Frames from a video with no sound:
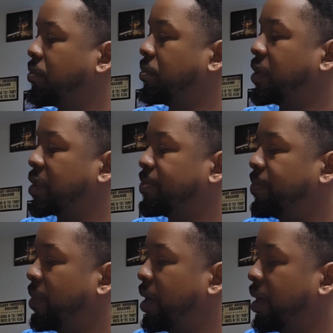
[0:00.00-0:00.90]
just,
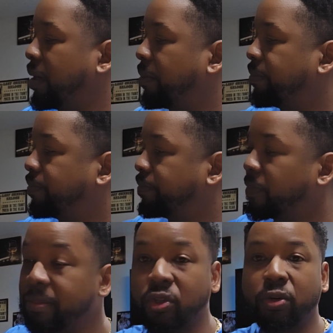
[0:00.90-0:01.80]

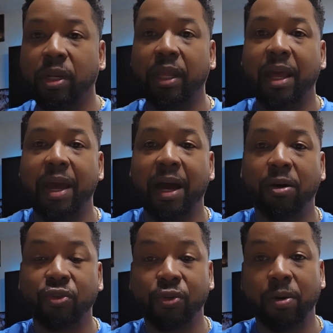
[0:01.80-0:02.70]
demonstrating how
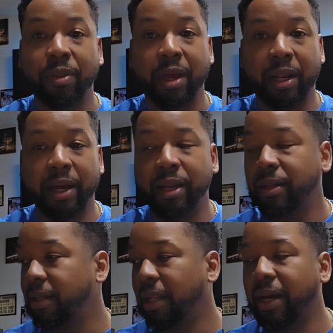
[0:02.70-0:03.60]
strong that light is.
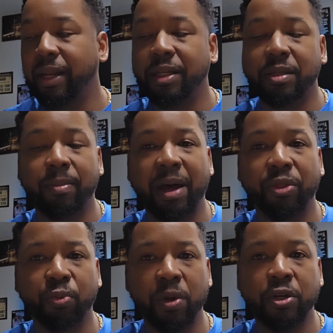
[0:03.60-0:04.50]
The light is about
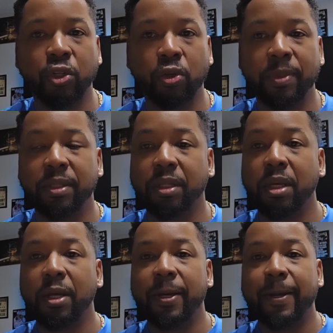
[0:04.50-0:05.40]
300 lumens,
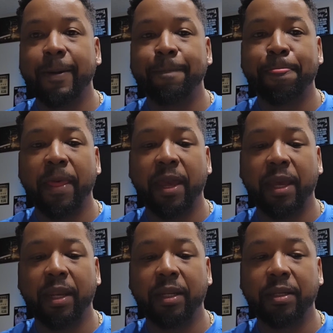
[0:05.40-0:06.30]

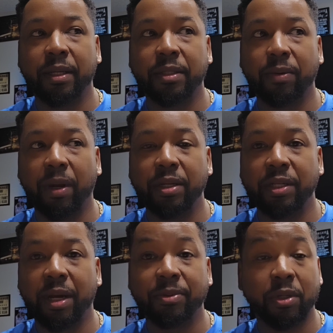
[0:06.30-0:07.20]
and it does a great
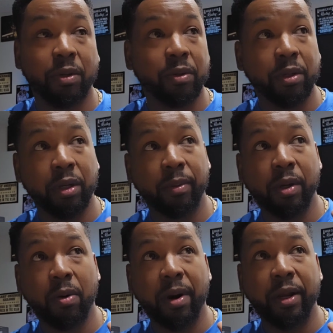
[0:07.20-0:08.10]
job. So here we go
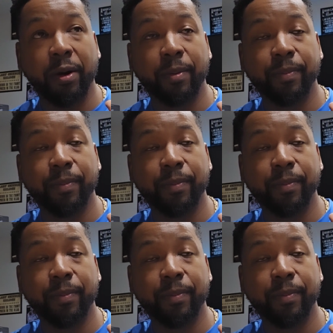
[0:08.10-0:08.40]
right here.